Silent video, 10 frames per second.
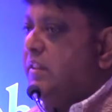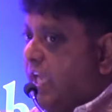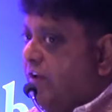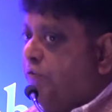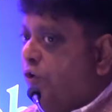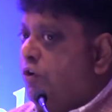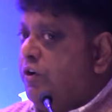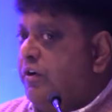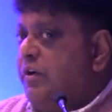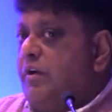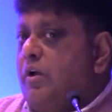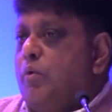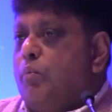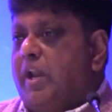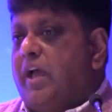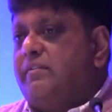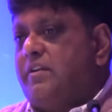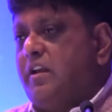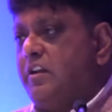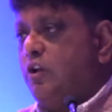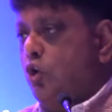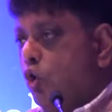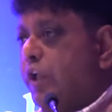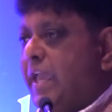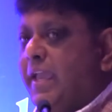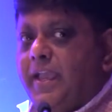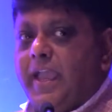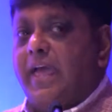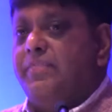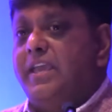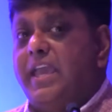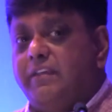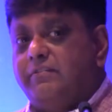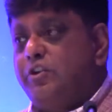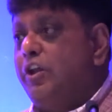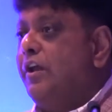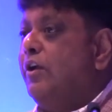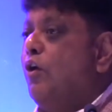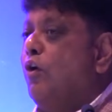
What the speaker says: Therefore, when I started looking at the history